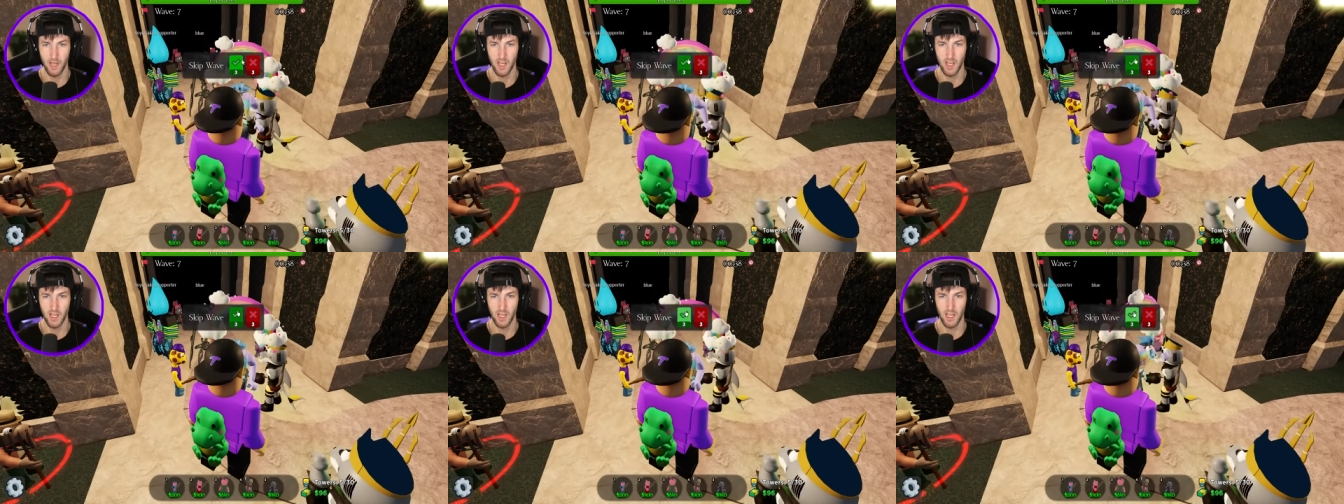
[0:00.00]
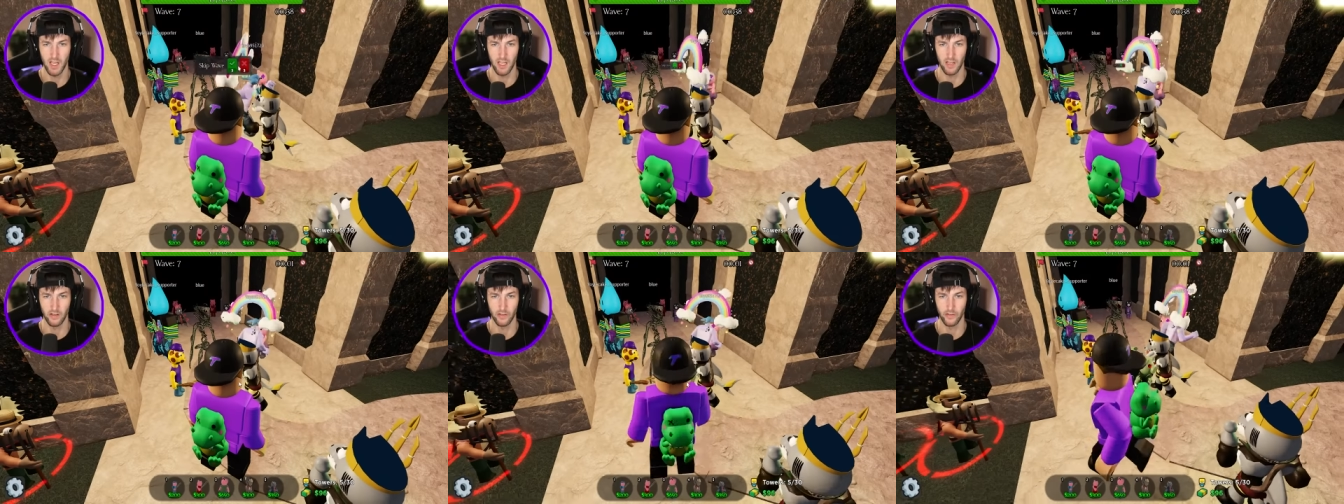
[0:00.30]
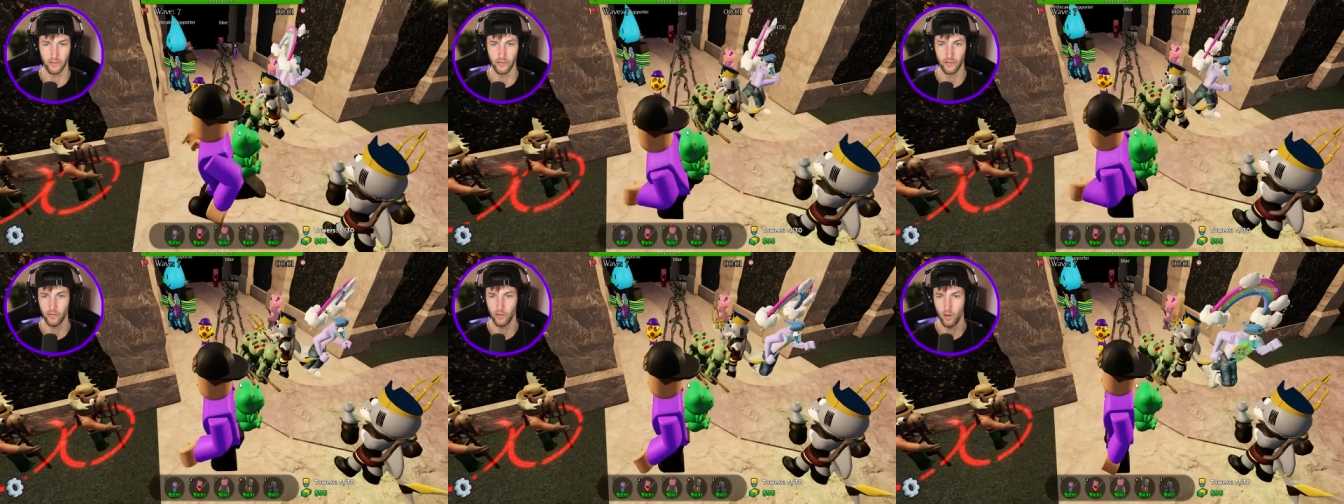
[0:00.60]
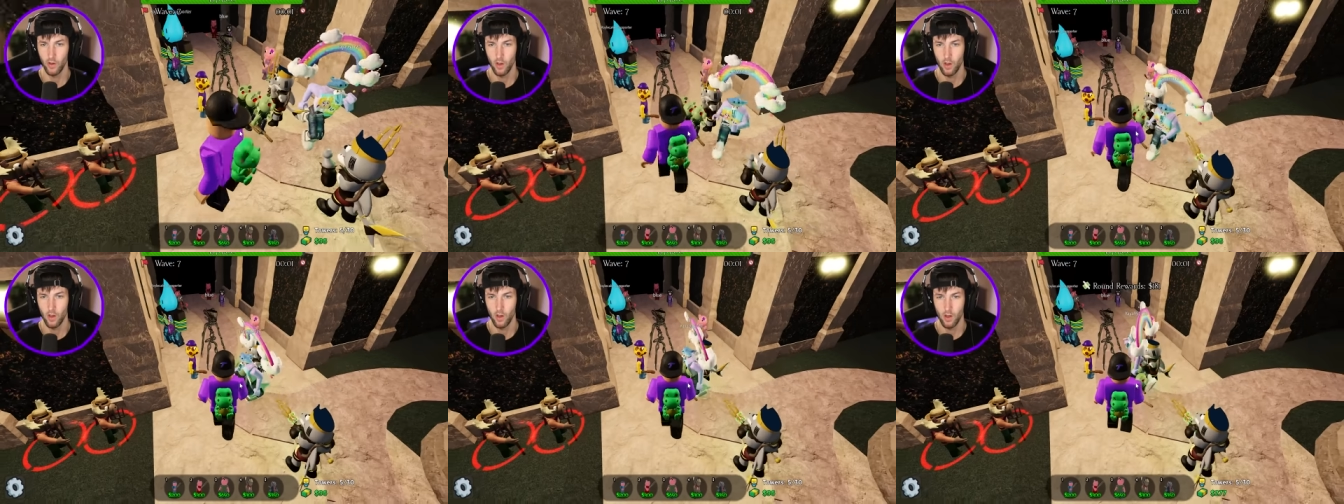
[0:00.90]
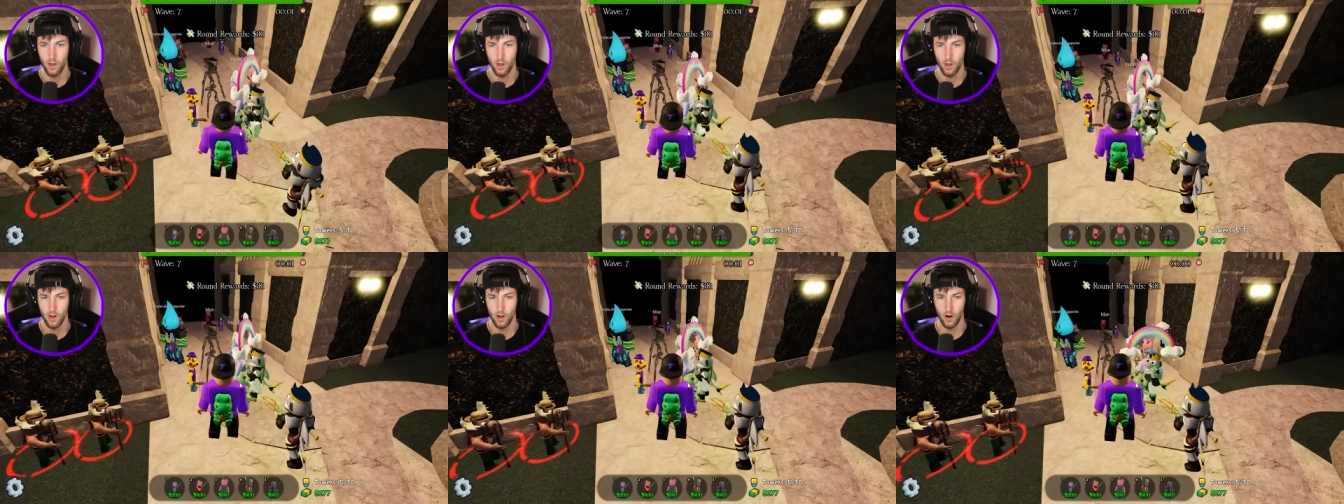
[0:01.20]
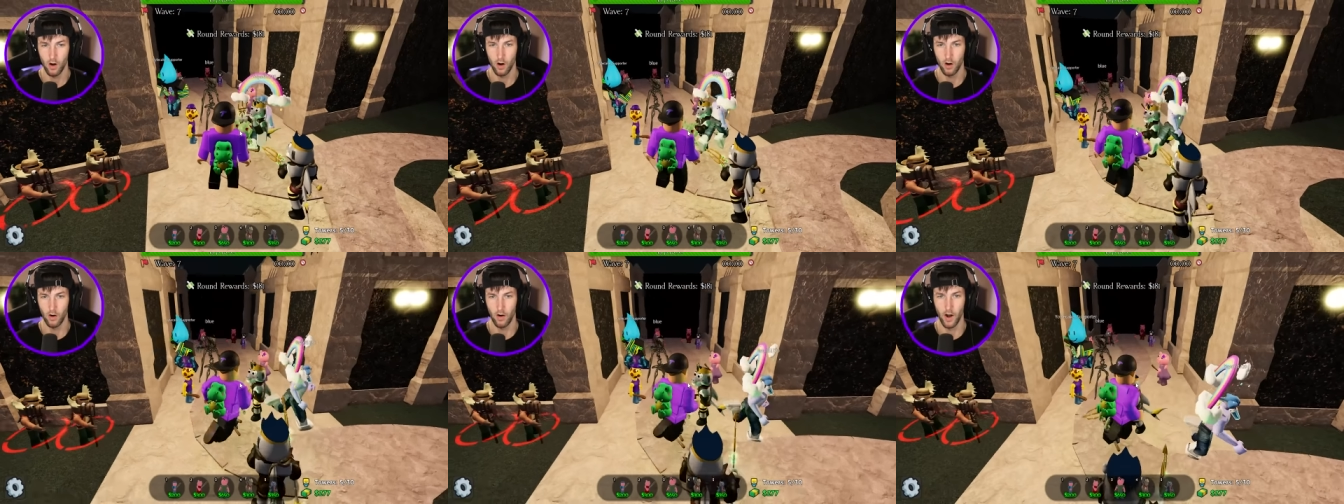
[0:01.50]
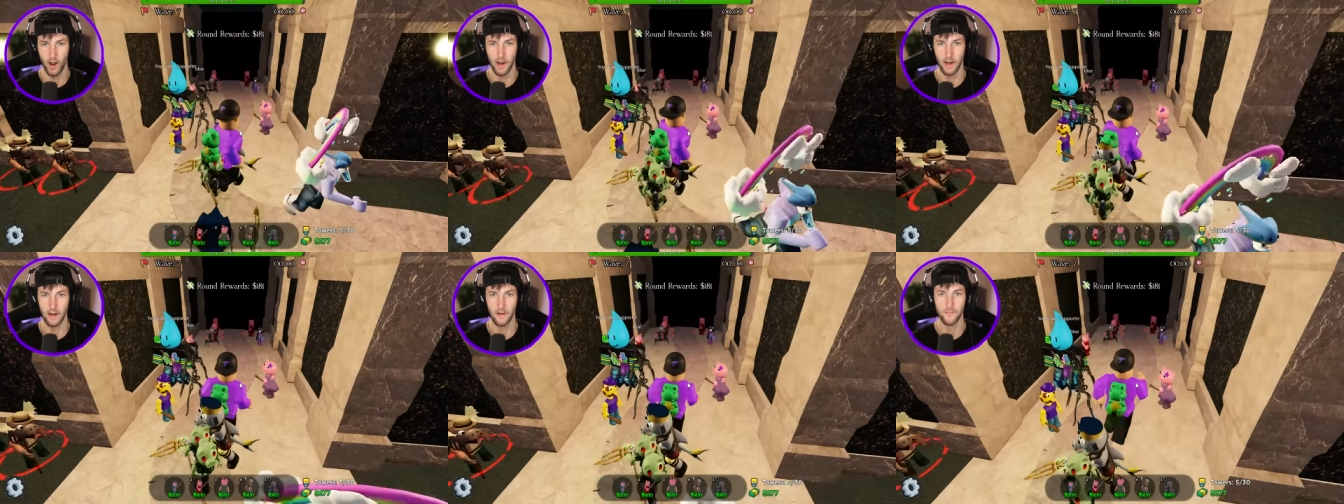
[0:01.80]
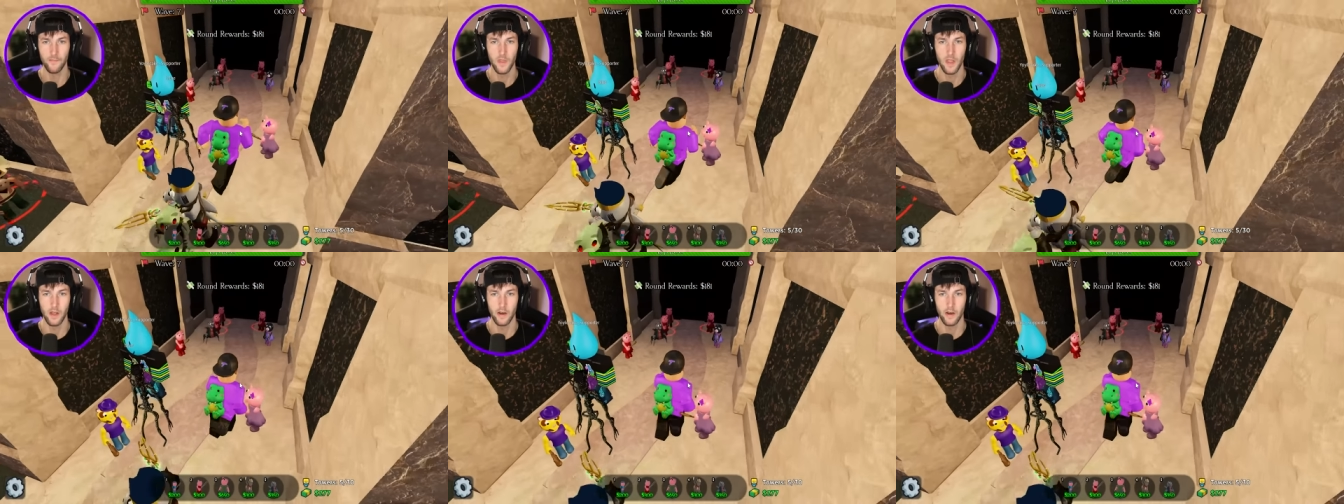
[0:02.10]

piggies. All right.